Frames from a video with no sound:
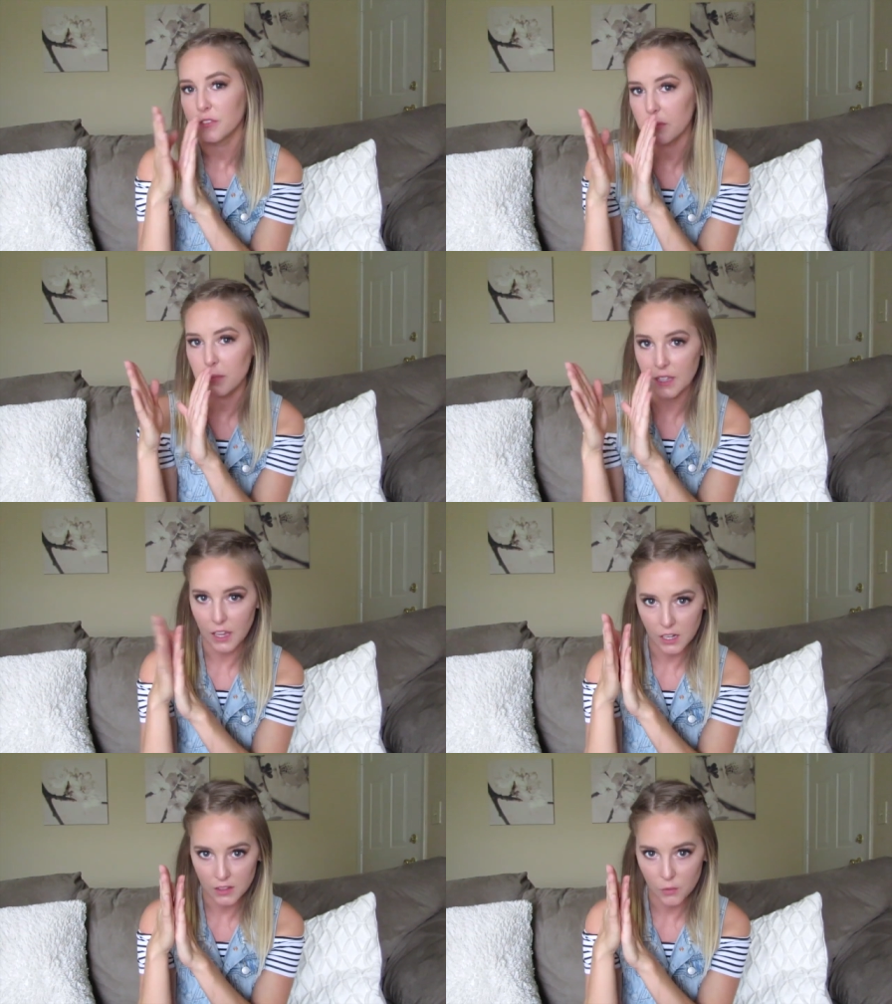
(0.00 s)
from
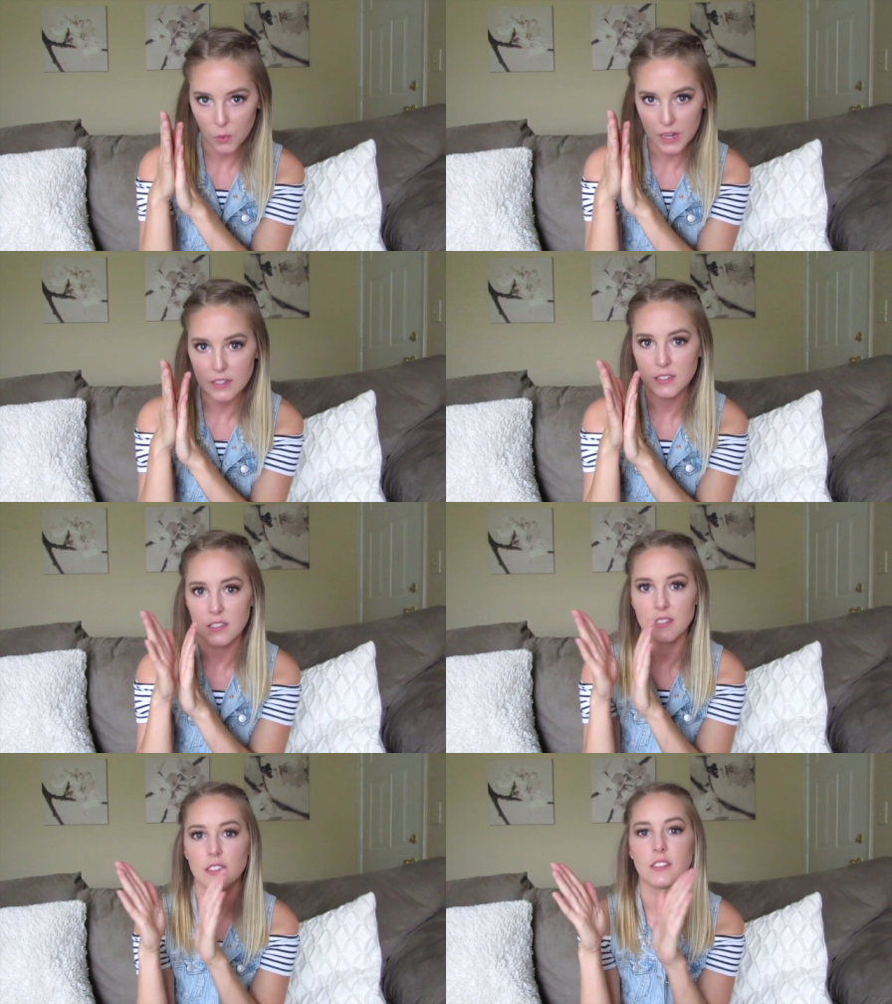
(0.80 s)
gaining the
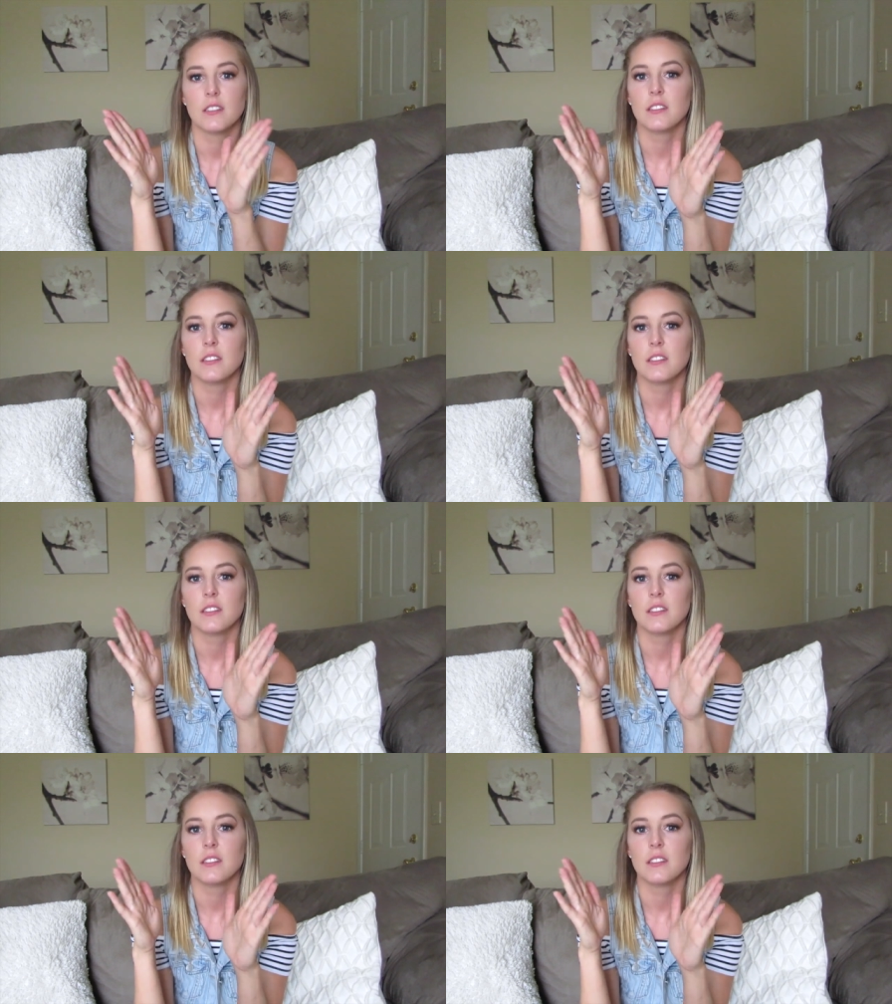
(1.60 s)
weight.